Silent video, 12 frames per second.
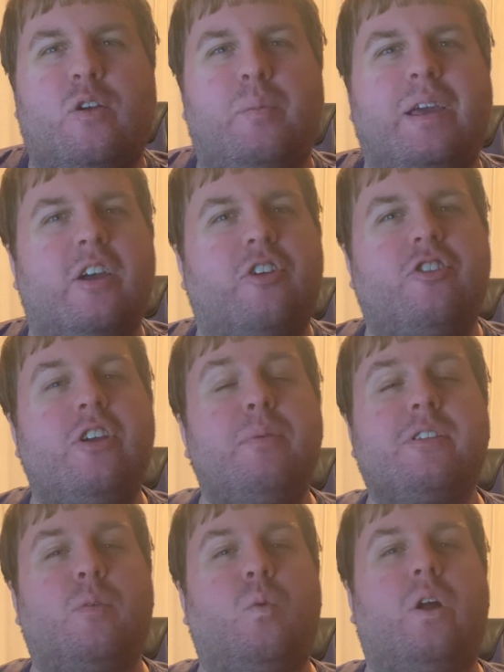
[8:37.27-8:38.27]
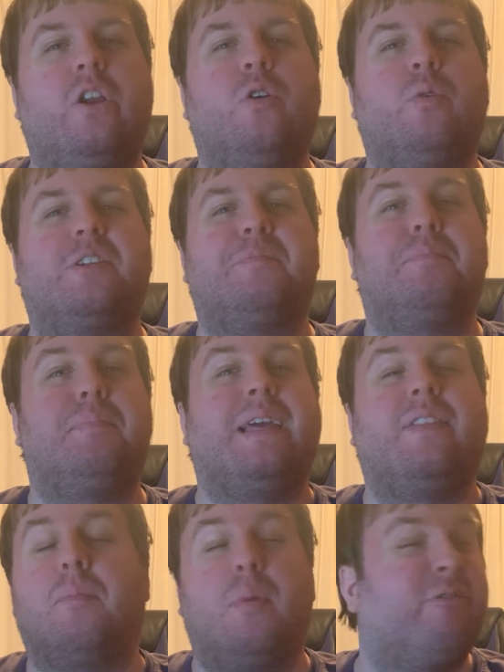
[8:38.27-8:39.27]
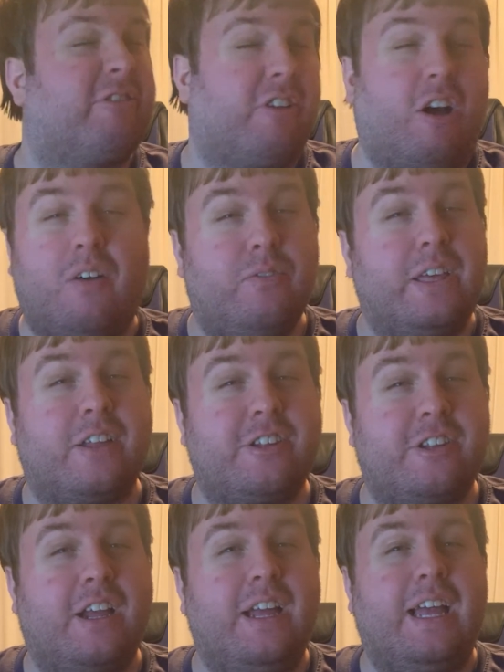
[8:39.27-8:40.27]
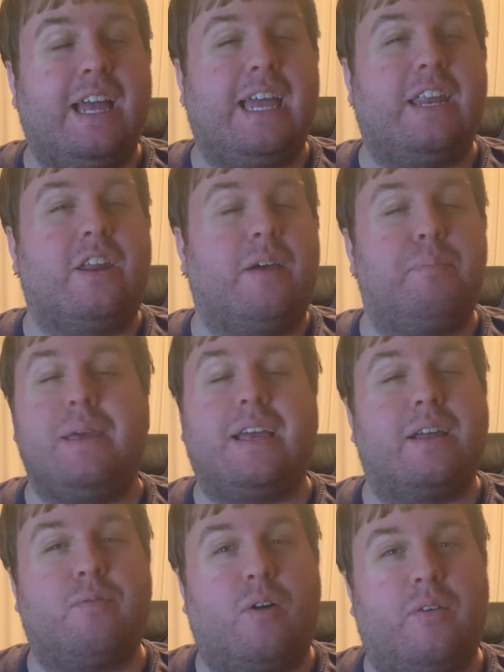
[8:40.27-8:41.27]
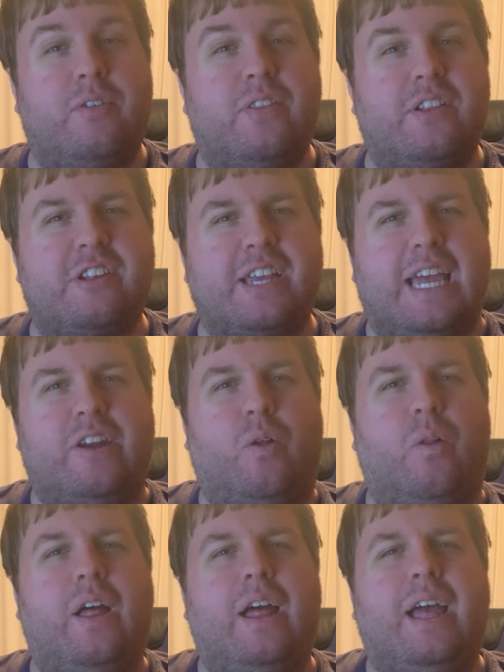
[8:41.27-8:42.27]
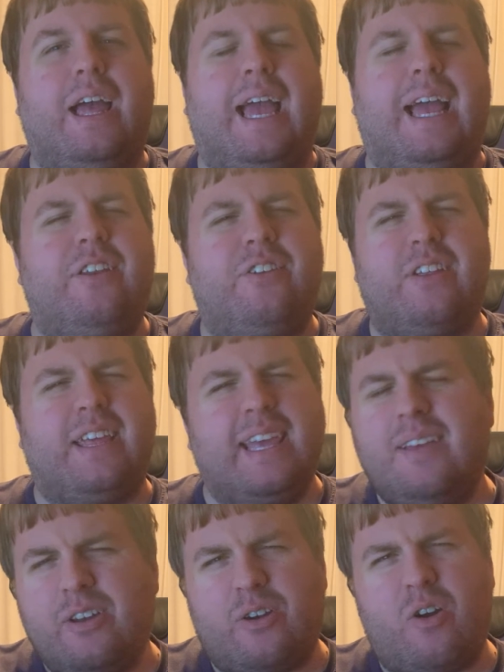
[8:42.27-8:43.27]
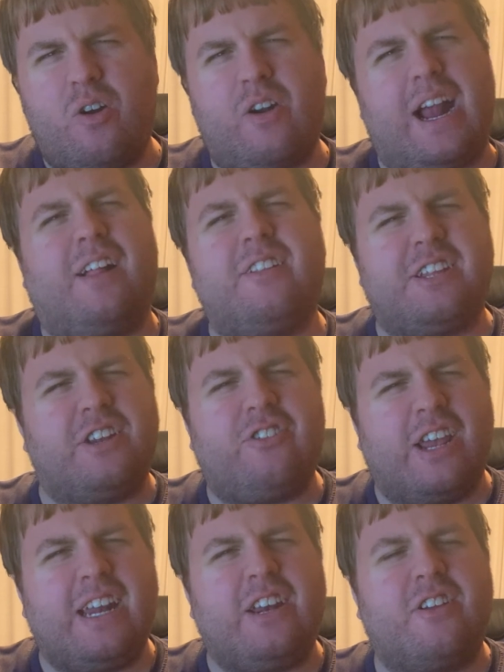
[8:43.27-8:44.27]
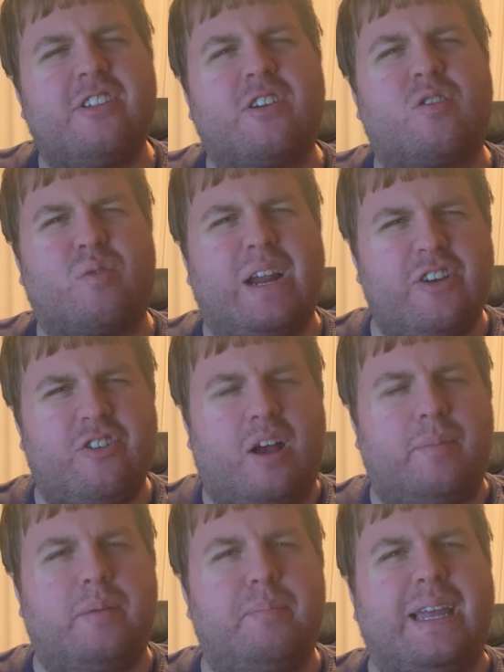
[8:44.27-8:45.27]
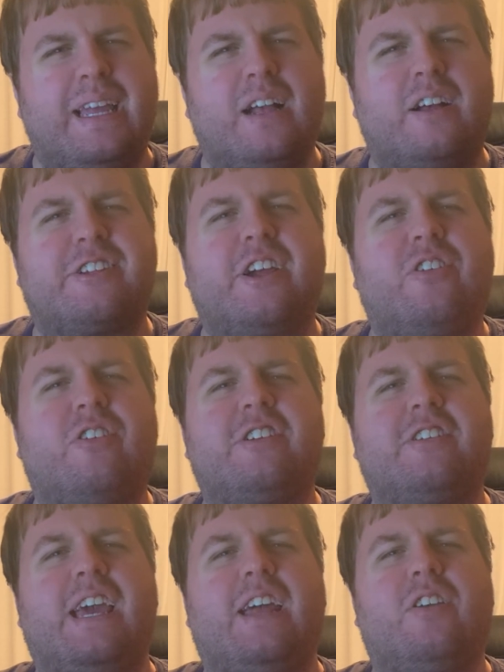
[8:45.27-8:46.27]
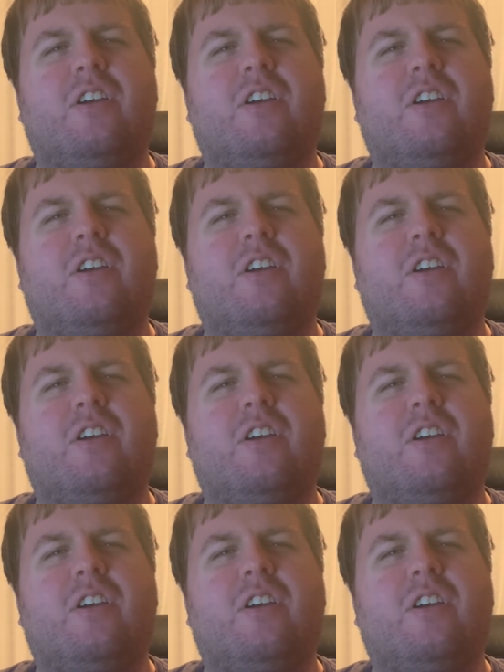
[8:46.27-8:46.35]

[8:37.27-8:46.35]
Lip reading: because she was the one who was being the most obvious in being involved in the scandal. And even her, Allison Janney, does a great job at making us understand